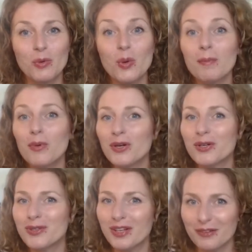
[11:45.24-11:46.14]
We're
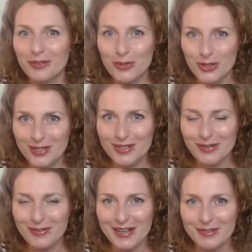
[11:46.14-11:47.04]
born to live, not just
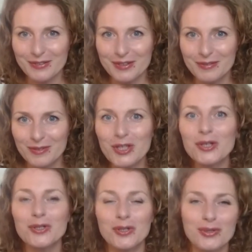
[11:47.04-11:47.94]
survive.
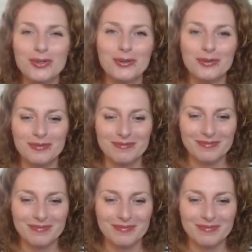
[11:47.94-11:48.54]
Talk to you soon.